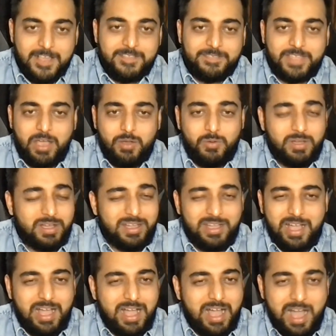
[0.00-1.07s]
Now,
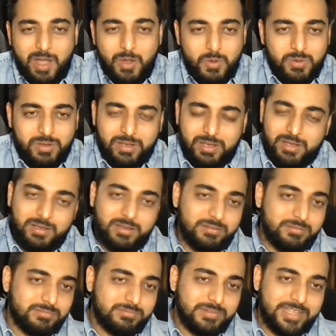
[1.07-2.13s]
how, uh,
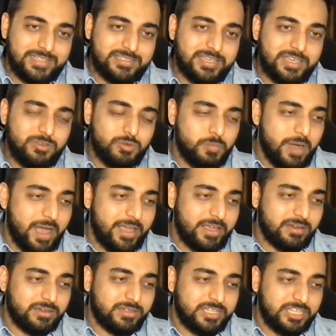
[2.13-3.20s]
let's say you buy
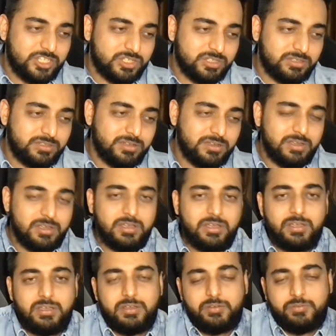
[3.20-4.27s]
a t-shirt
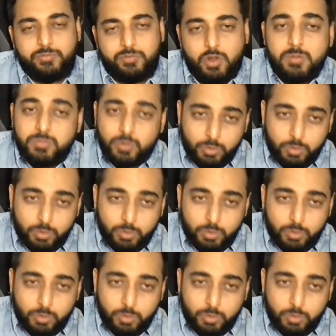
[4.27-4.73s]
from